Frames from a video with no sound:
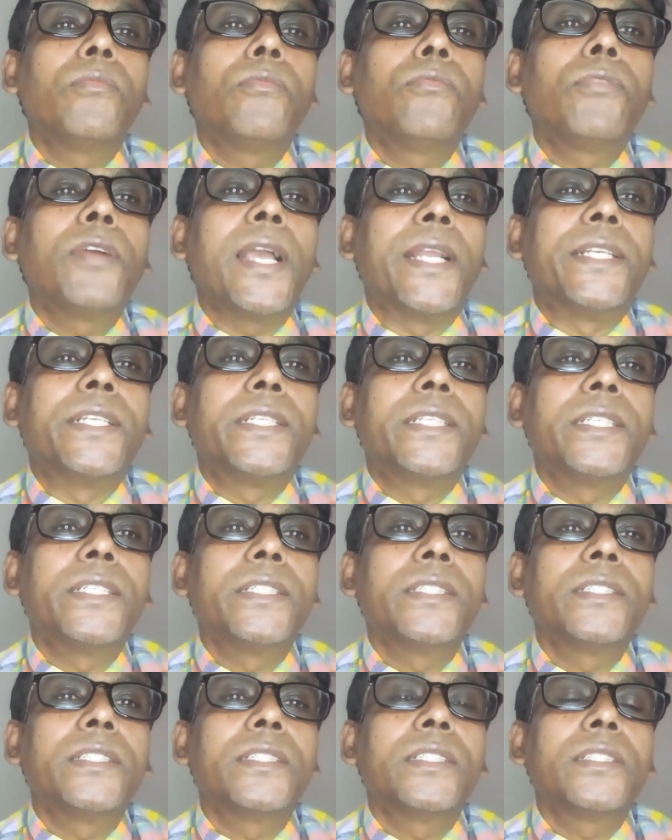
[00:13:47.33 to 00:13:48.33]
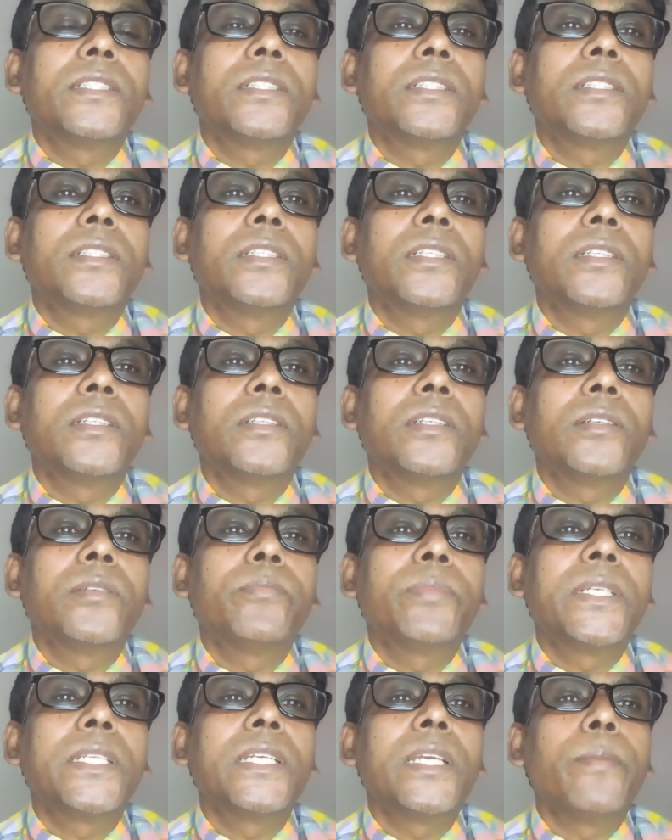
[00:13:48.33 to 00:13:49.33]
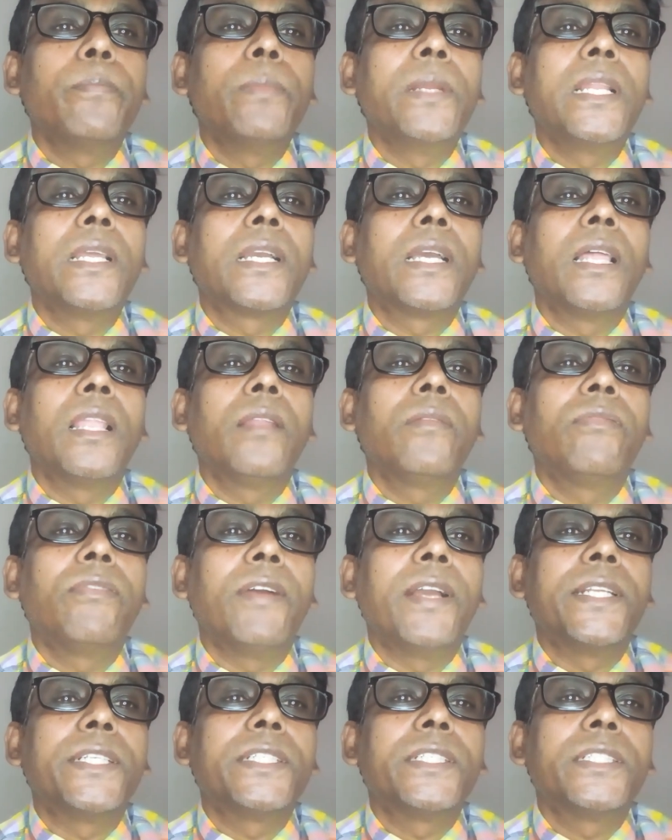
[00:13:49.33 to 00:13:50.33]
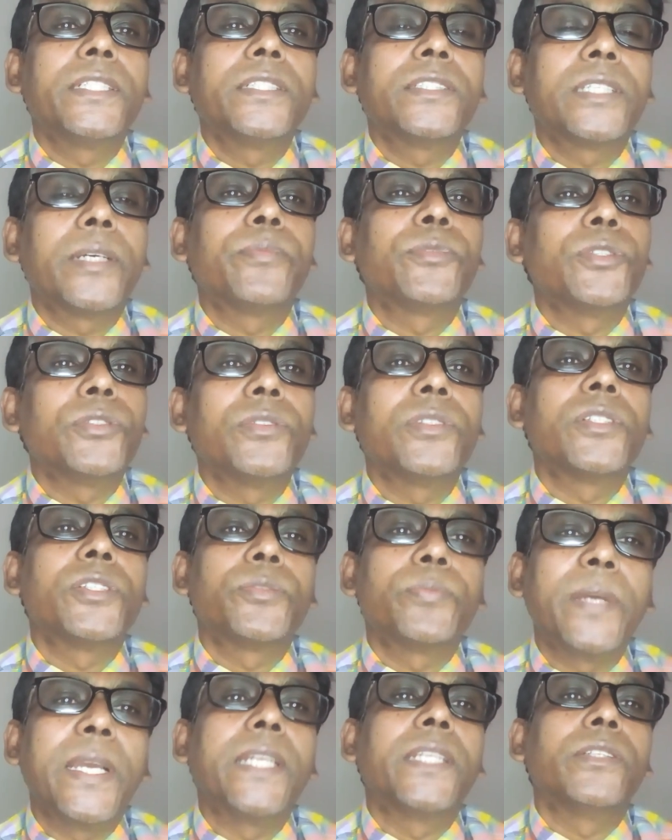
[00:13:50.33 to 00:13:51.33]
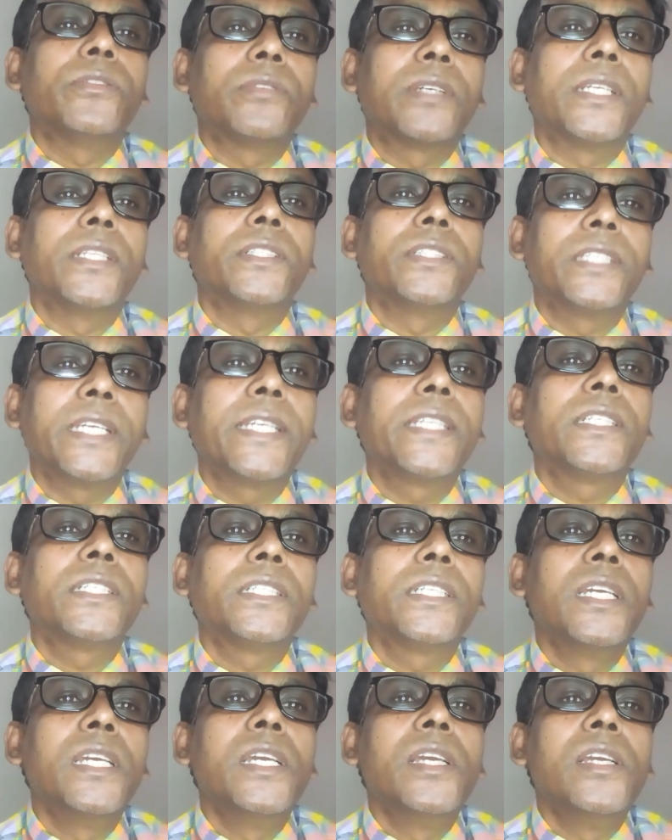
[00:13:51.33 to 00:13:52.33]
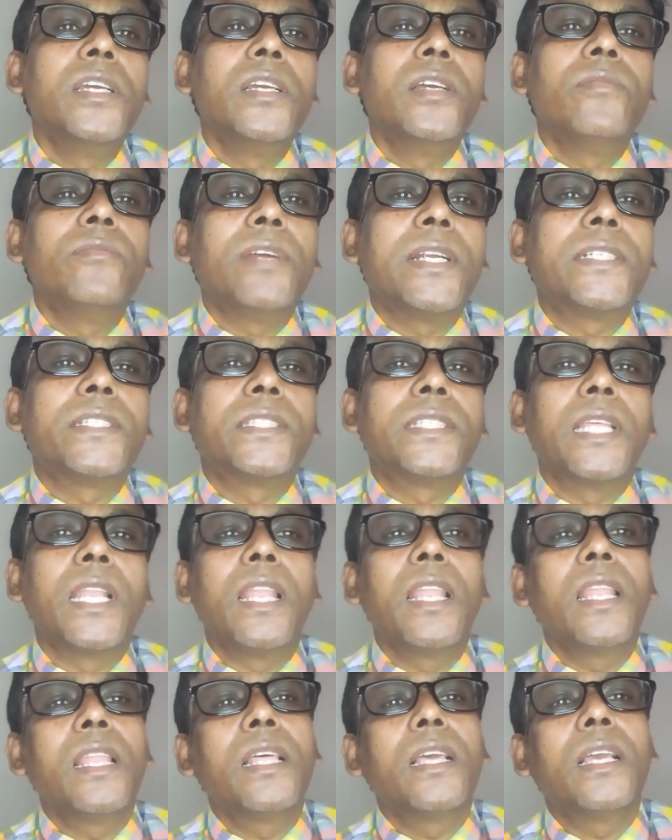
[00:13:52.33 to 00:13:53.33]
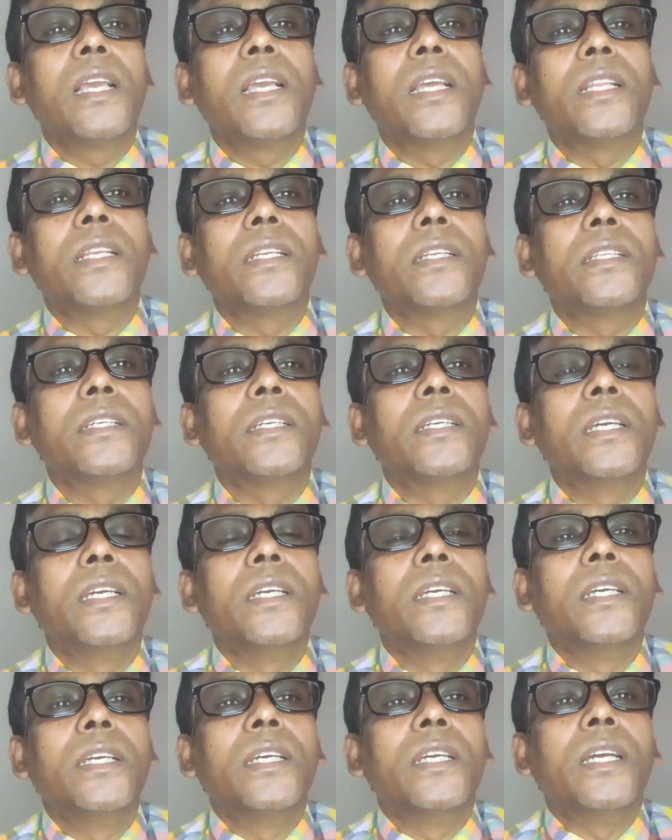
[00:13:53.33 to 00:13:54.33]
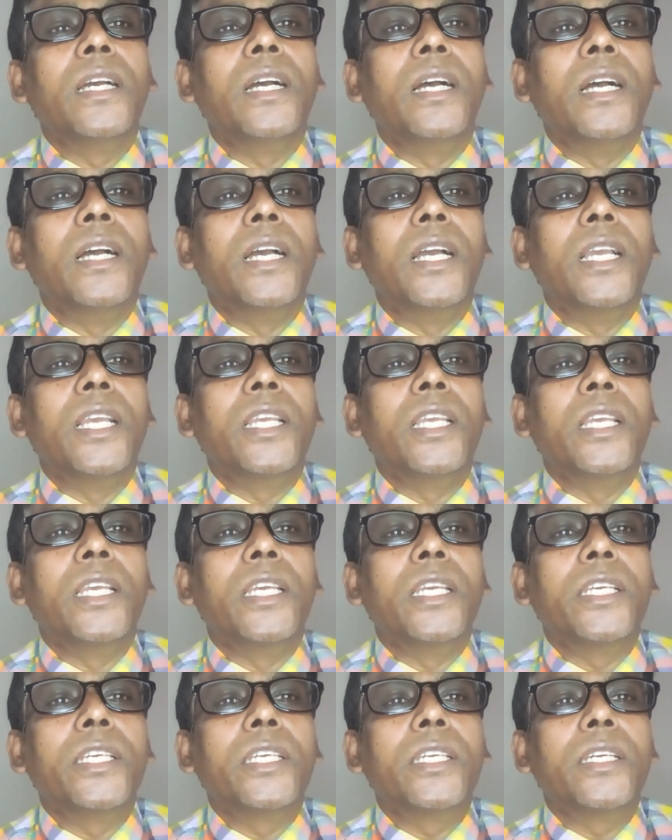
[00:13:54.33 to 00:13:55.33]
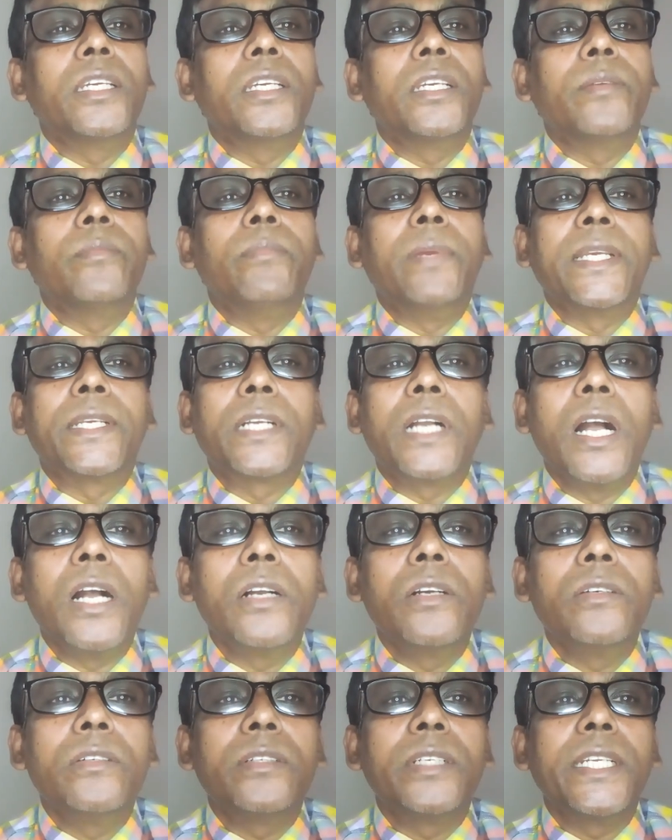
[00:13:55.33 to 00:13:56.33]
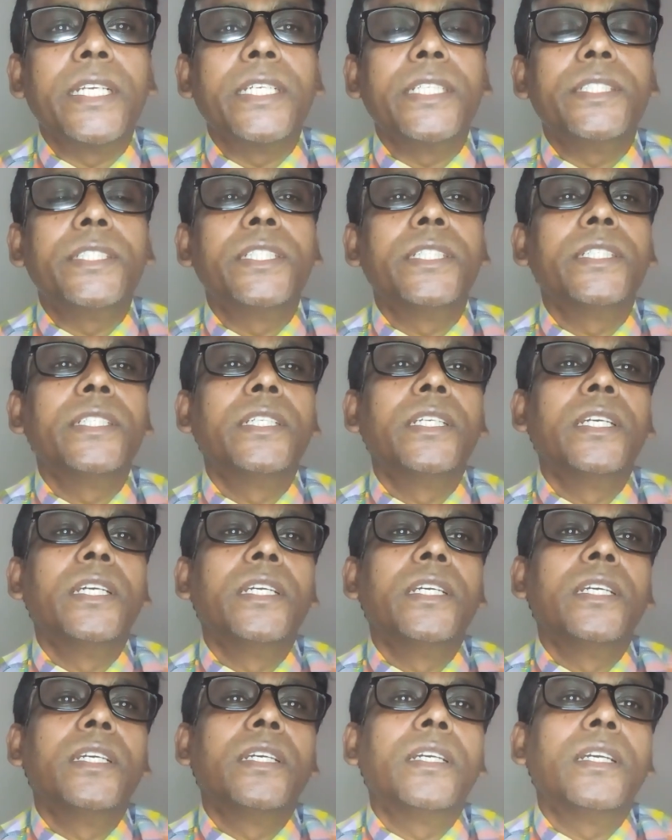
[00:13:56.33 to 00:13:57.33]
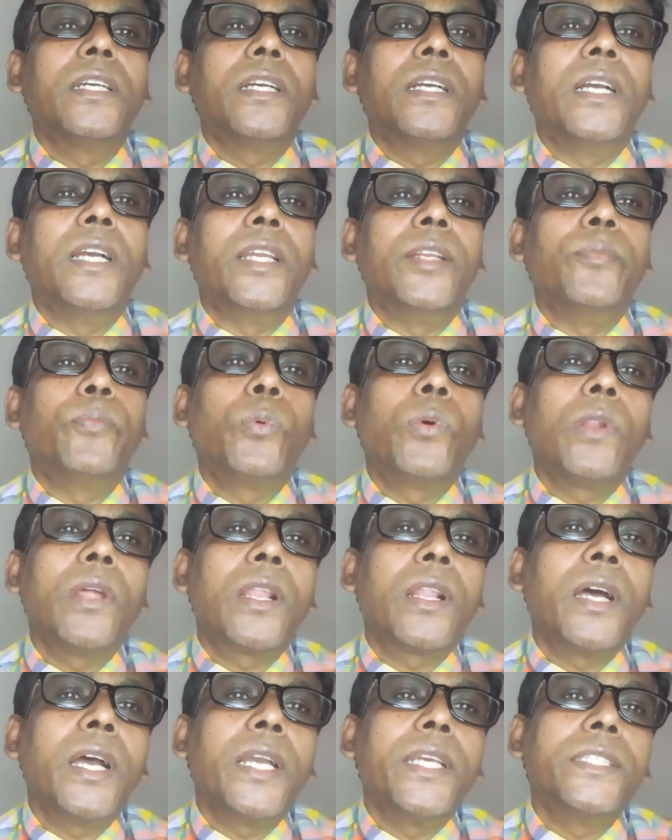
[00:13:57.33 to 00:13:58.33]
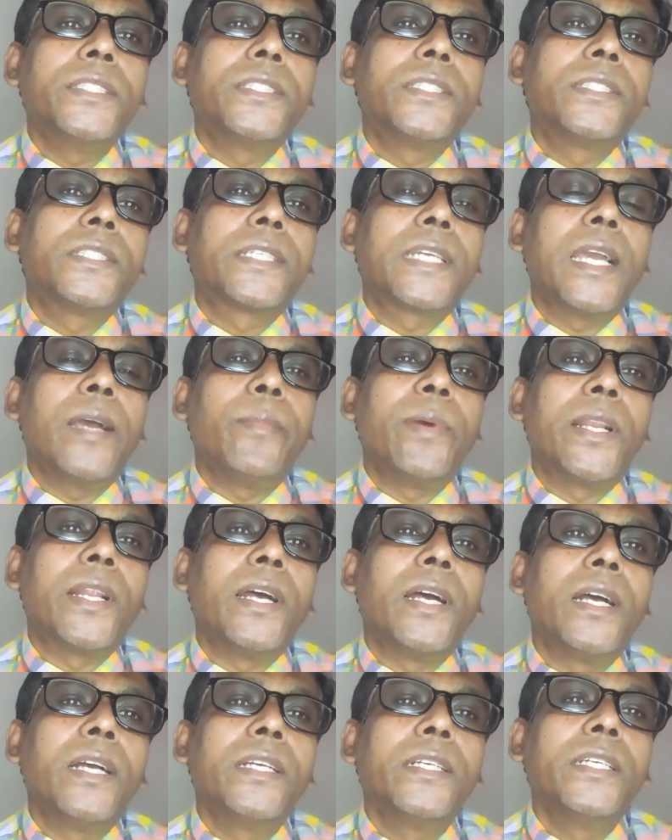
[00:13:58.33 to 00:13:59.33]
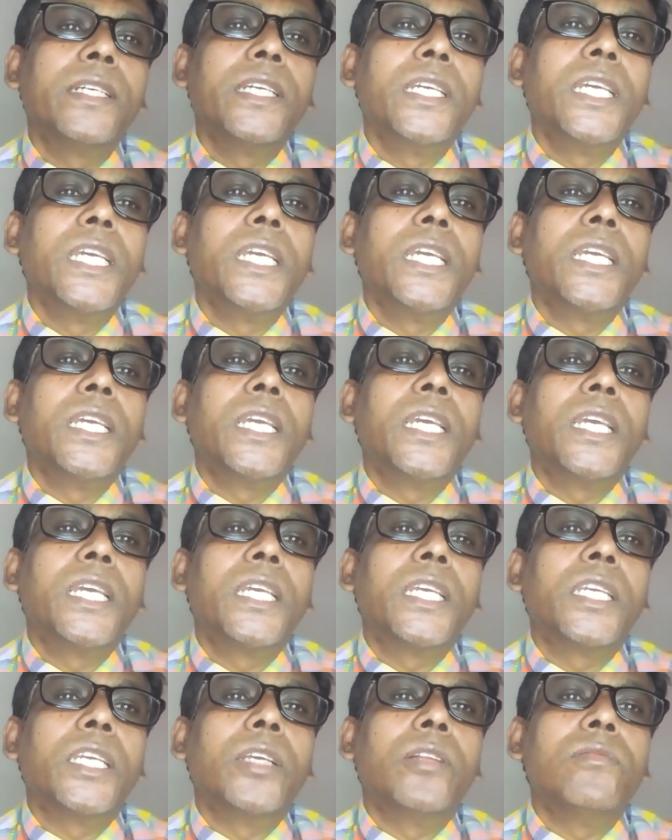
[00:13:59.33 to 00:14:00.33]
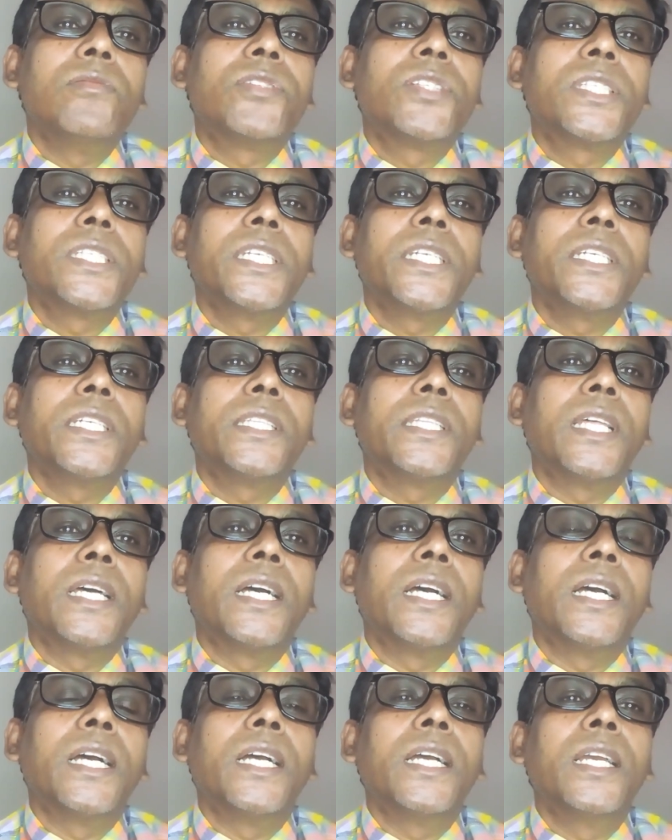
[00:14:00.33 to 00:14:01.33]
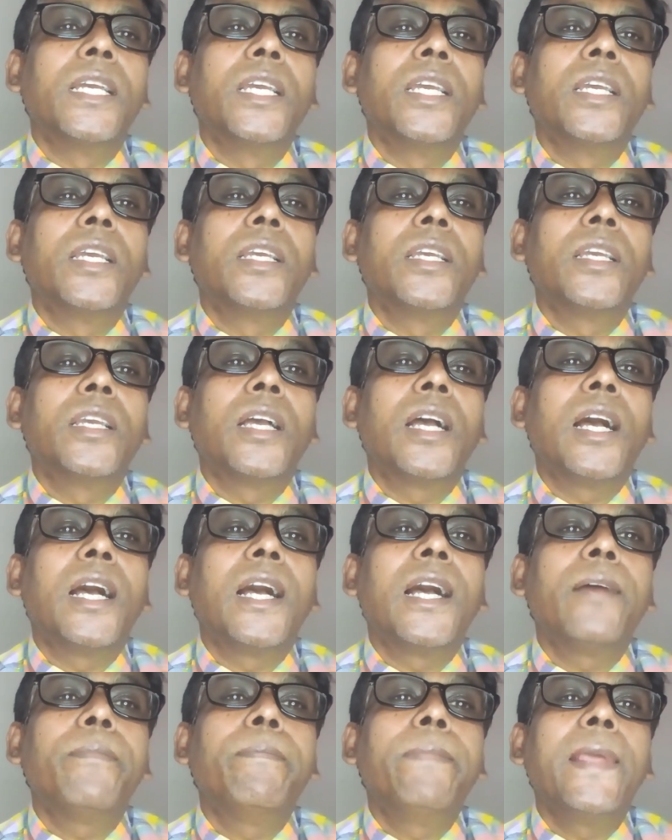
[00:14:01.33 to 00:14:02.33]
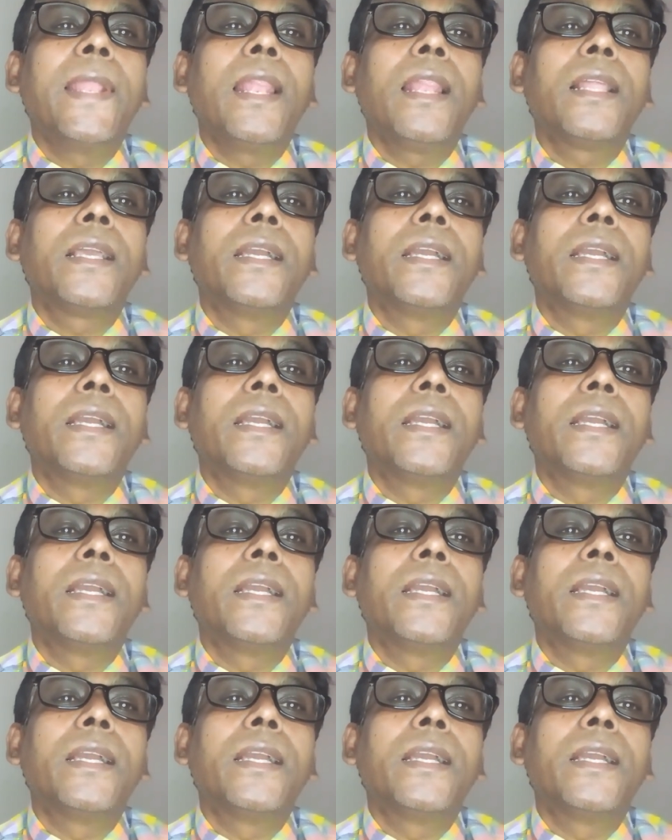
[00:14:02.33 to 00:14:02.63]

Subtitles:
Fat, periumbilical fat, subcutaneous fat you can take, fat cell, and by Congo rate and polarized camera, you'll see the apple